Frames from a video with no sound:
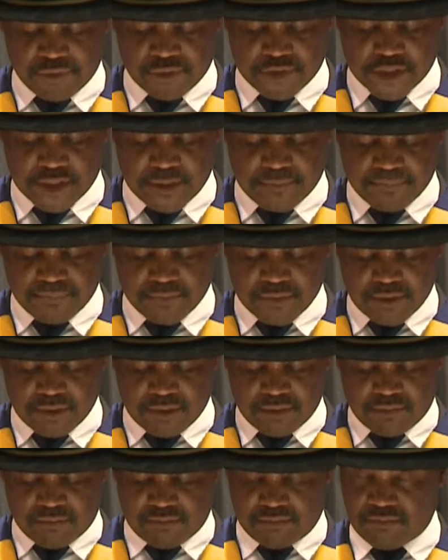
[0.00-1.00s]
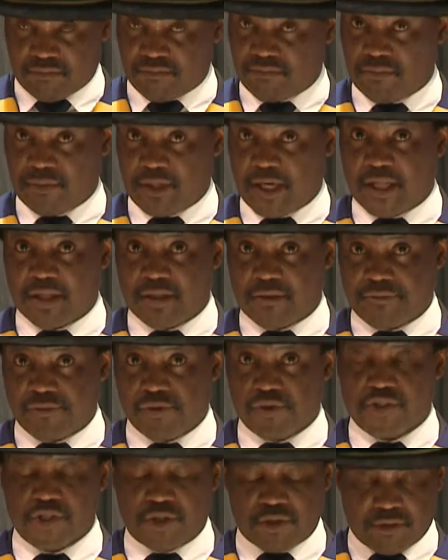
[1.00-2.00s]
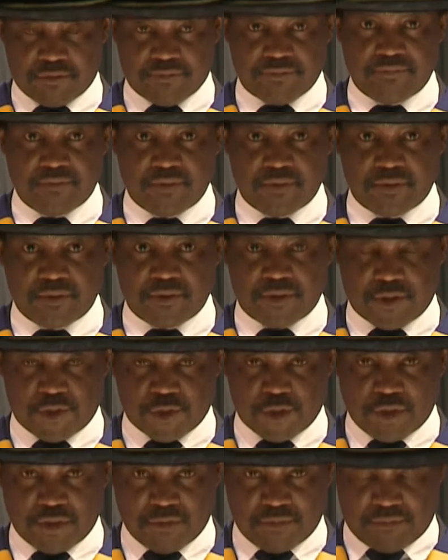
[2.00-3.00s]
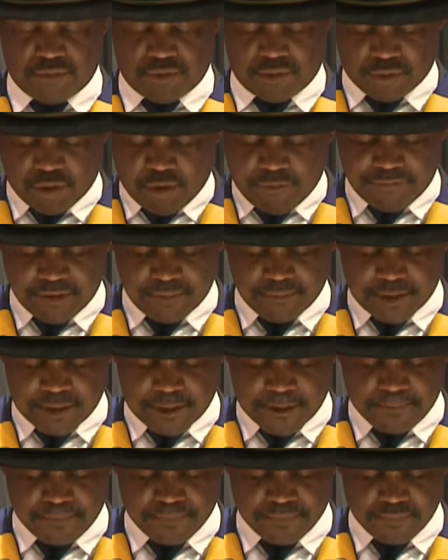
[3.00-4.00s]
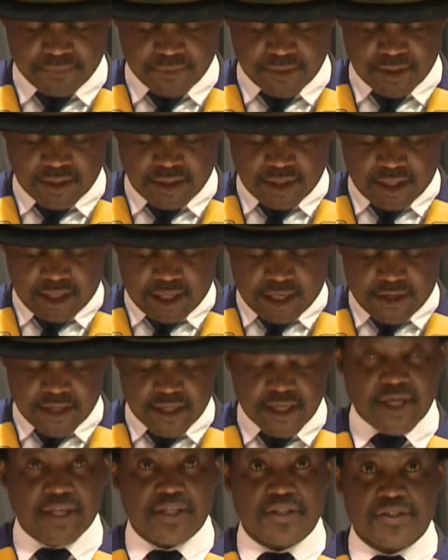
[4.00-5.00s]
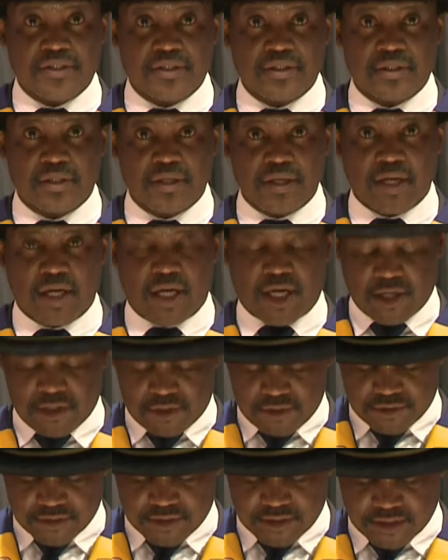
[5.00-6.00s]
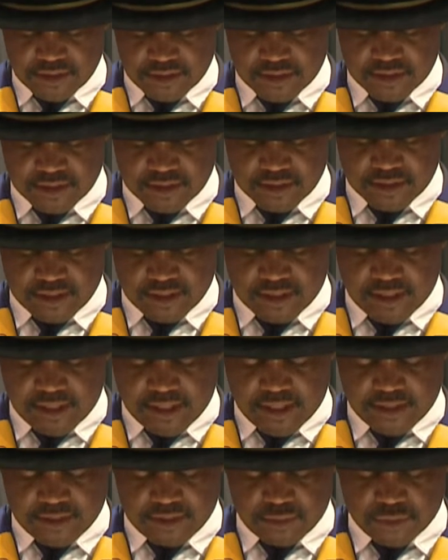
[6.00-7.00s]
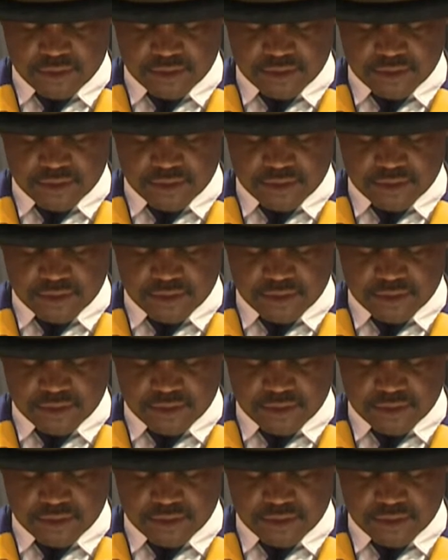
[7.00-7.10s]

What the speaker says: future and the future of your family, our country, our continent, and the